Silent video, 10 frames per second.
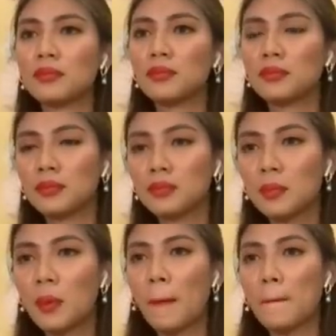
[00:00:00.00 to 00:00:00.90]

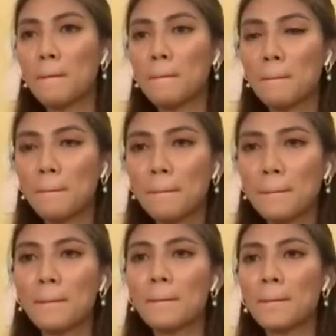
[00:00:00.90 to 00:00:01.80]

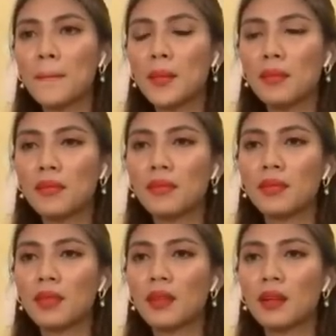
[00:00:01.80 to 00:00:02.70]

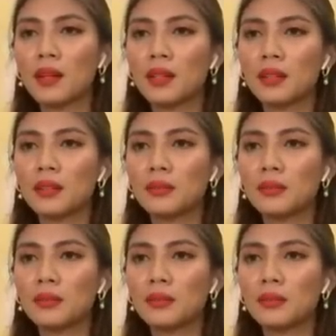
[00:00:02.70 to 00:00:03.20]
[no speech]